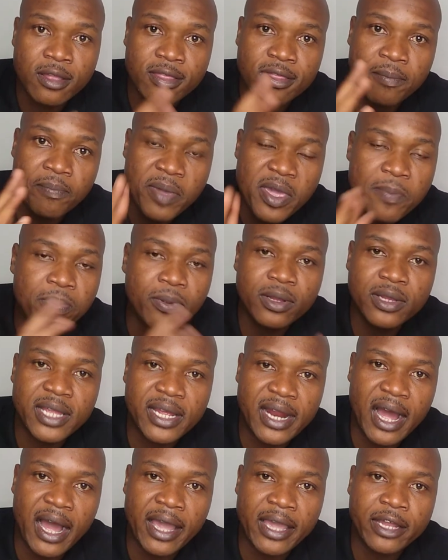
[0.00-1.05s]
the people
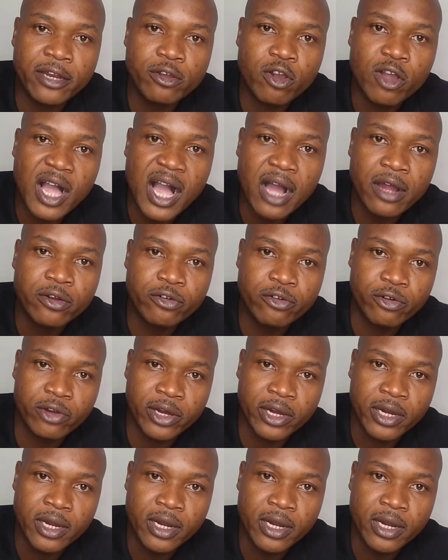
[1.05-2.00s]
that are in your country,